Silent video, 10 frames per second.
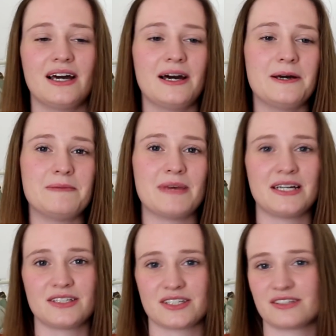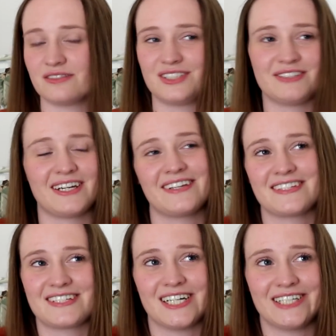um, and just sort of doing other
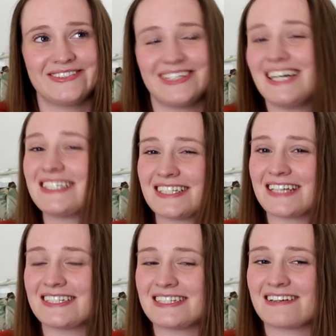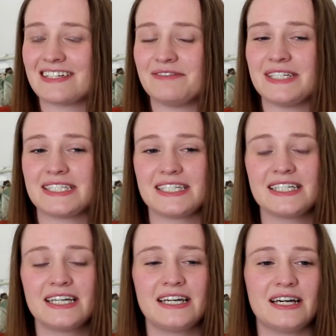stuff that isn't necessarily reading.